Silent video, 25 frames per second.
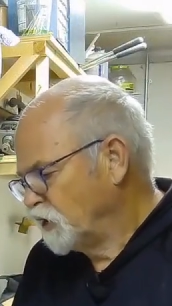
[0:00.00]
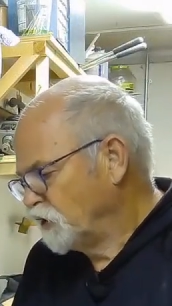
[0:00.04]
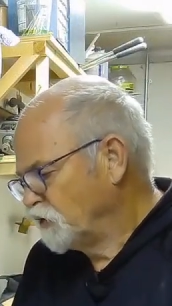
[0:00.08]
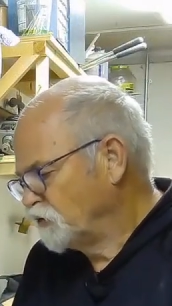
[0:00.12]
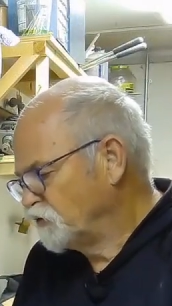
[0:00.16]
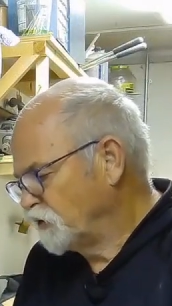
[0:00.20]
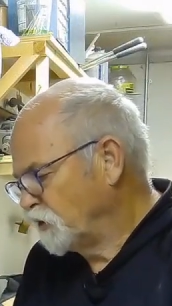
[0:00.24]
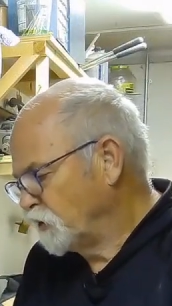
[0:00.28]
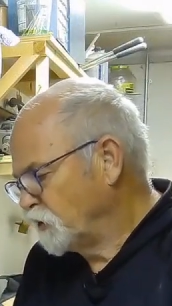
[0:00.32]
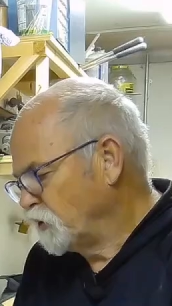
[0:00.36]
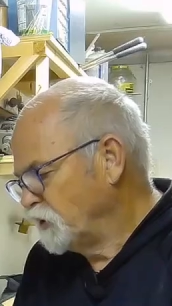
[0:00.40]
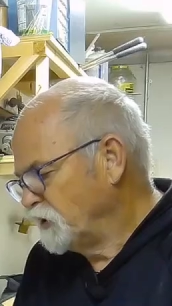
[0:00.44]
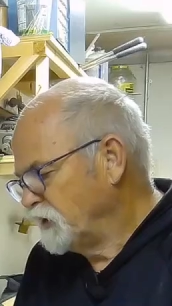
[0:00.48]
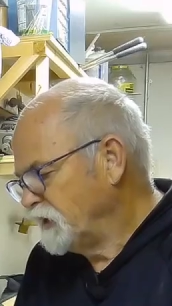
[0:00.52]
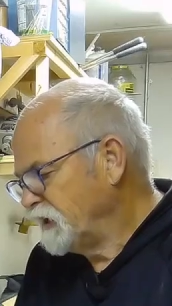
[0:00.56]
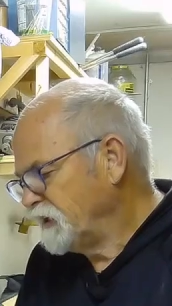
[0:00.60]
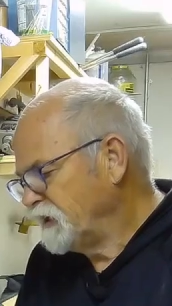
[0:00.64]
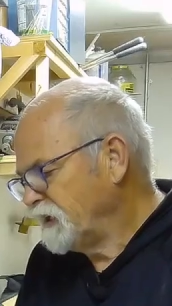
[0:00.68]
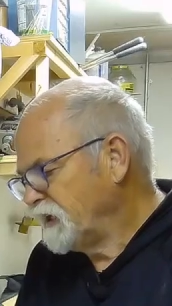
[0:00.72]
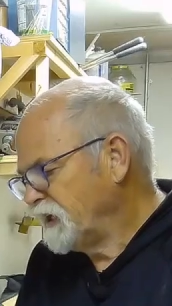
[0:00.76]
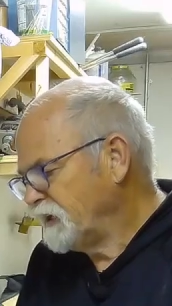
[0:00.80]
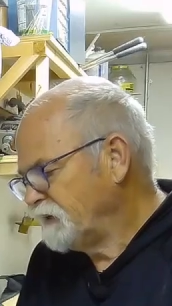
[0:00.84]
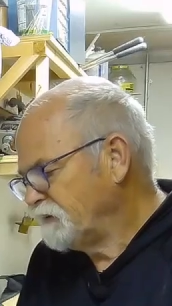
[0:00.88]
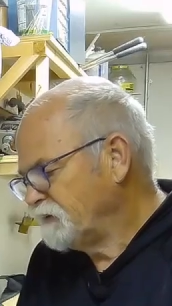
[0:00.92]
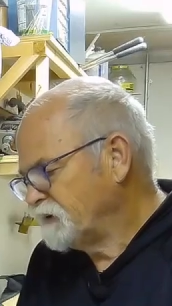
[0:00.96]
So you need
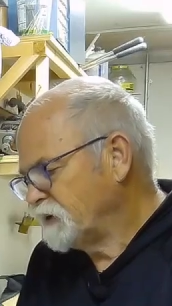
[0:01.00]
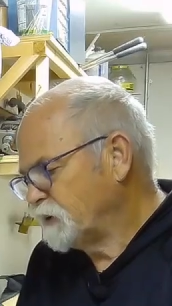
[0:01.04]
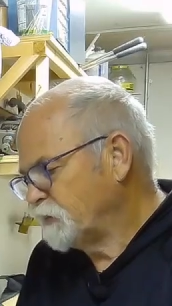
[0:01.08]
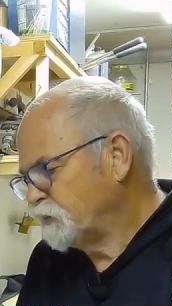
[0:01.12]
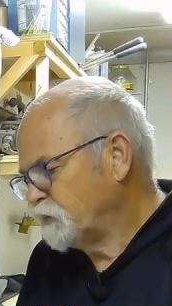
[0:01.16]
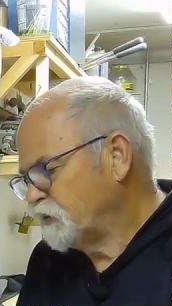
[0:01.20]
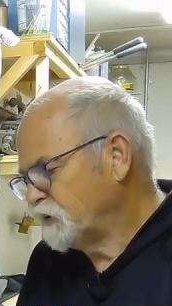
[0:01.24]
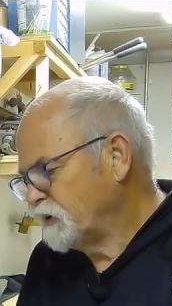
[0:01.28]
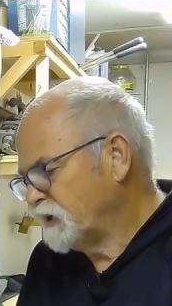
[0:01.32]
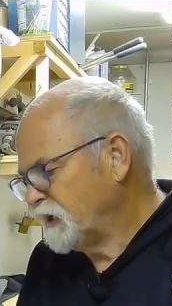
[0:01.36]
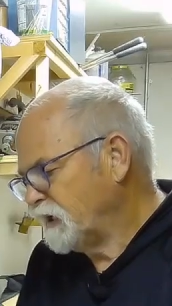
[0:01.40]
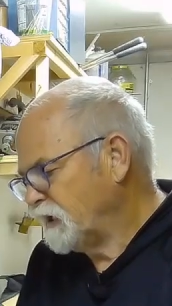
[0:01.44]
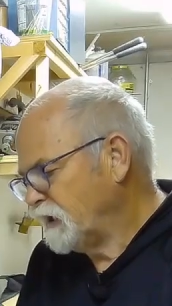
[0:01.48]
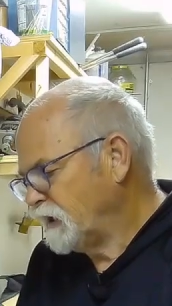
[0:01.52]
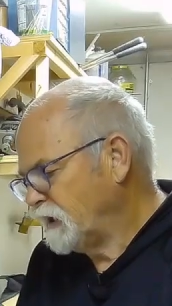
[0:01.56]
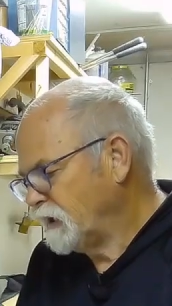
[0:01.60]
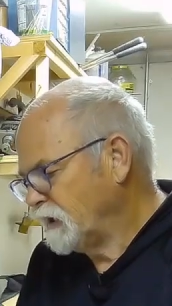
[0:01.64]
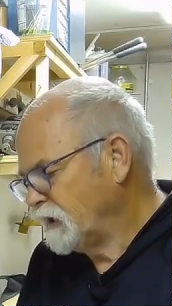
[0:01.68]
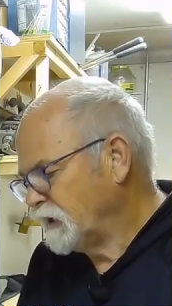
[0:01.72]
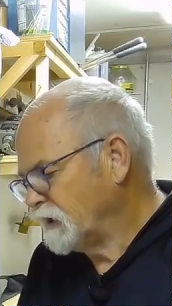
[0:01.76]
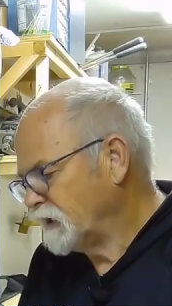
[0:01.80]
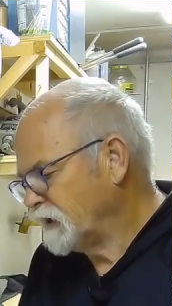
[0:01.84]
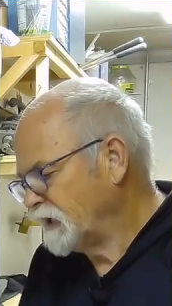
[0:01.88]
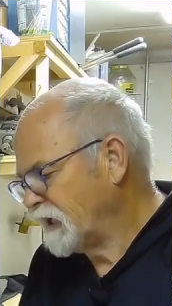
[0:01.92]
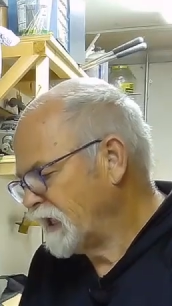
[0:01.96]
to give it a pretty
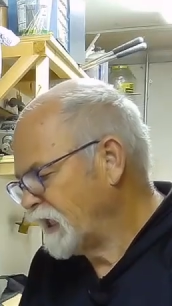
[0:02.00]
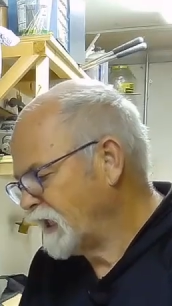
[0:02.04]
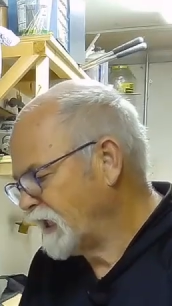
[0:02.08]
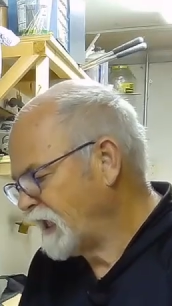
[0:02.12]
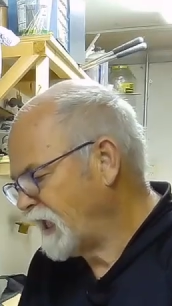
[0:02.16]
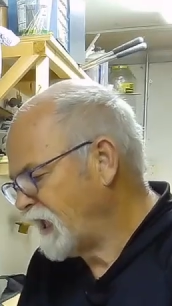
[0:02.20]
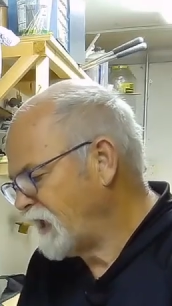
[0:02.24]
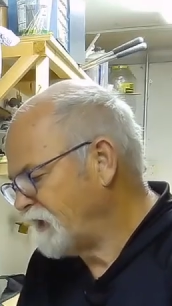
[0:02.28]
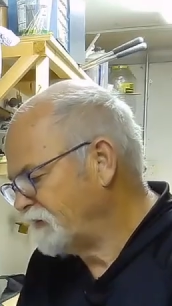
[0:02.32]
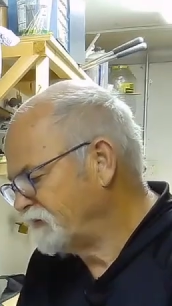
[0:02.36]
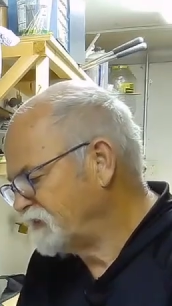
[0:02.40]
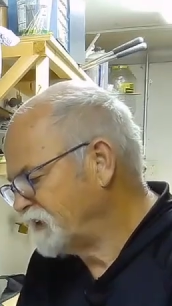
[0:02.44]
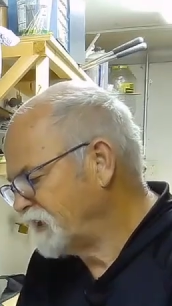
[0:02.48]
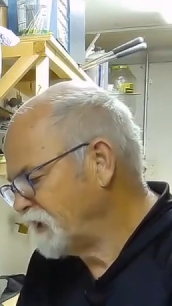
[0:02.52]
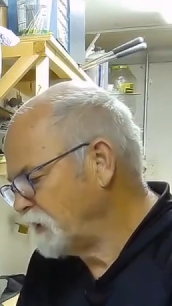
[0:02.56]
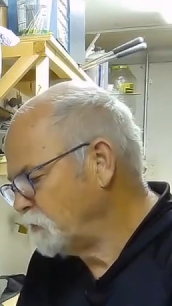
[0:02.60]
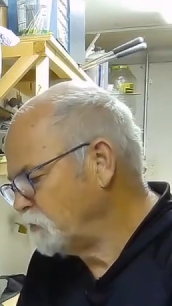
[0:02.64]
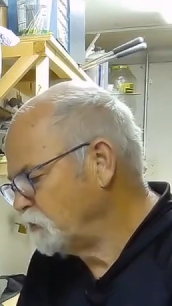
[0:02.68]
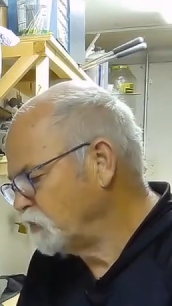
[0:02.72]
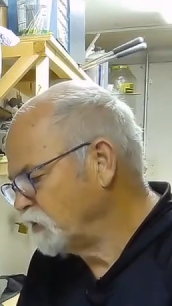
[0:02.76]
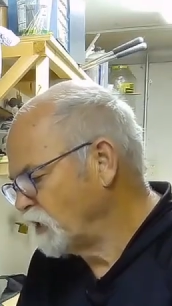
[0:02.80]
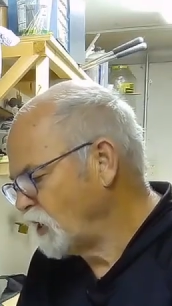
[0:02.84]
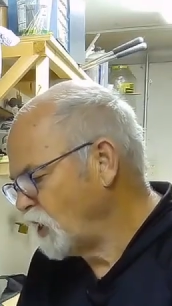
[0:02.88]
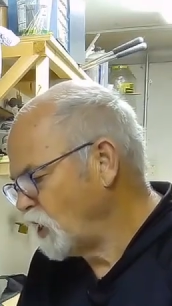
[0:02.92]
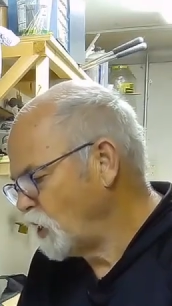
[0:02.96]
hefty
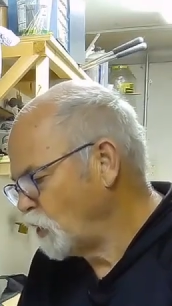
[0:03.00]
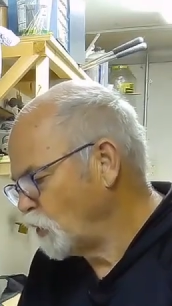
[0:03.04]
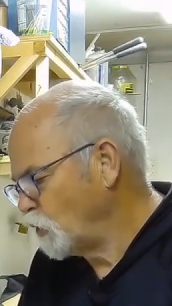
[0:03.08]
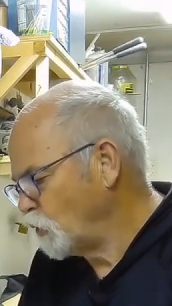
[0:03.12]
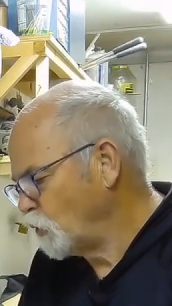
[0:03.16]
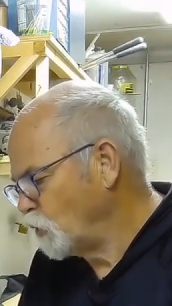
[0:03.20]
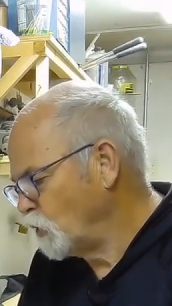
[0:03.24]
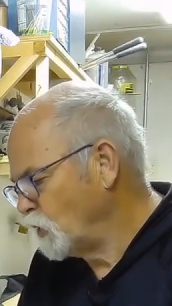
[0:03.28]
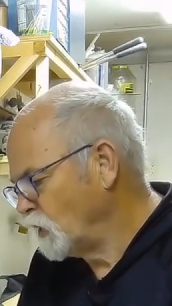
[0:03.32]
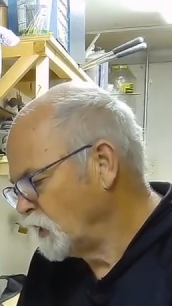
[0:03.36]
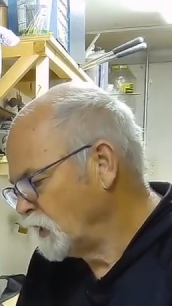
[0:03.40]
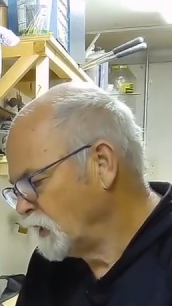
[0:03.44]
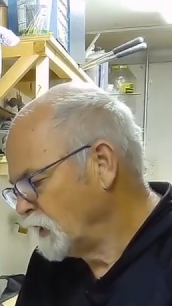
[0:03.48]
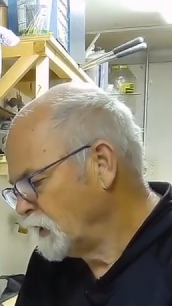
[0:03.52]
blow,